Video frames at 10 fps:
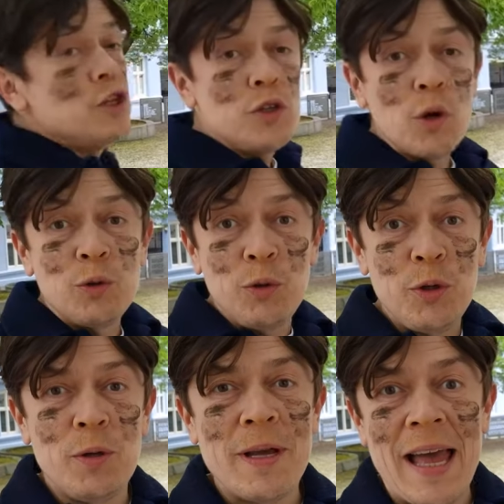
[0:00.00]
So do
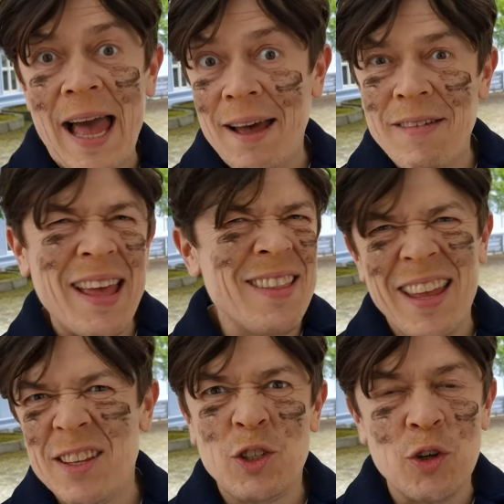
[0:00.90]
you have
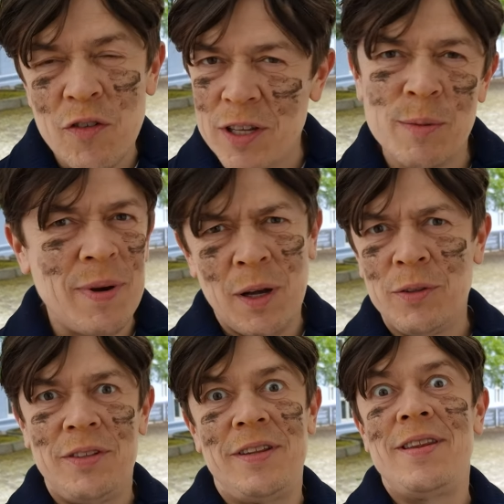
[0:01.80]
any stories
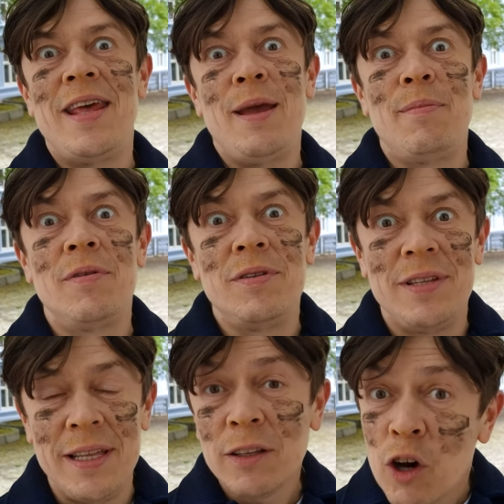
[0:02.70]
about
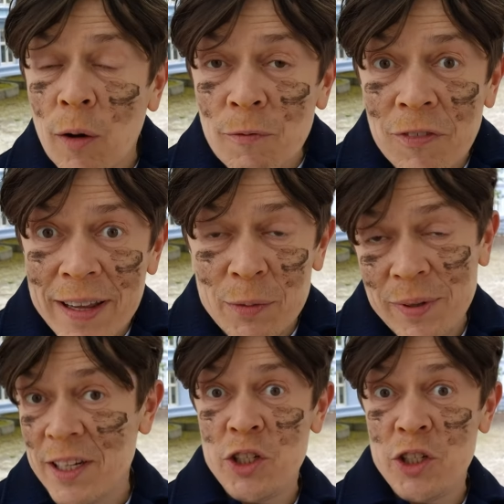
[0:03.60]
neighbors in conflict with